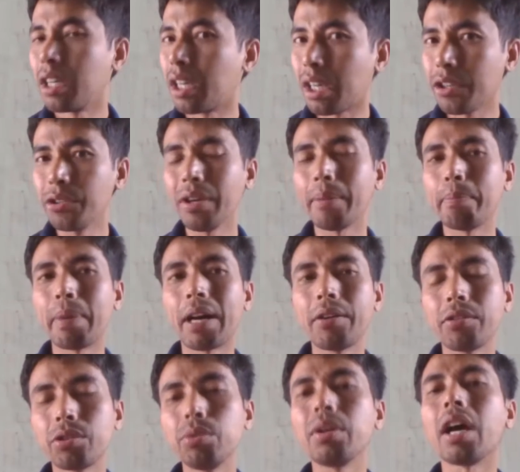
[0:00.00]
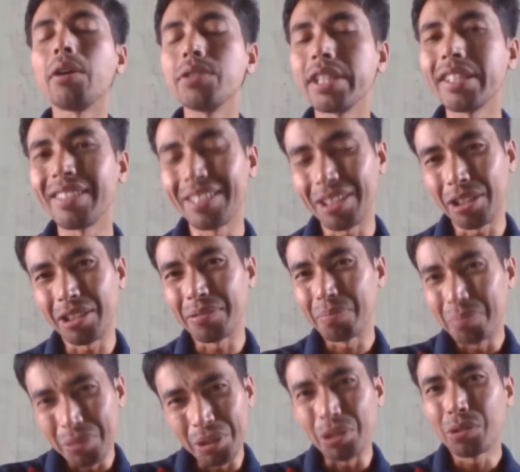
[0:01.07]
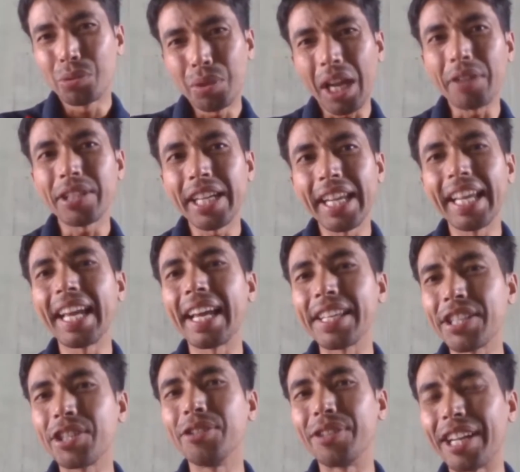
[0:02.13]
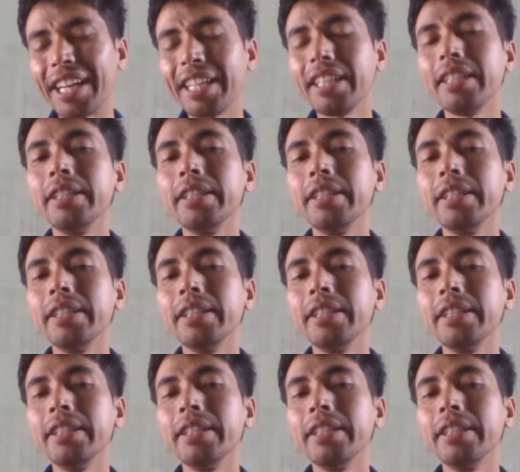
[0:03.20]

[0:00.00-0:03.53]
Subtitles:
You have bought 2000 AICO, right?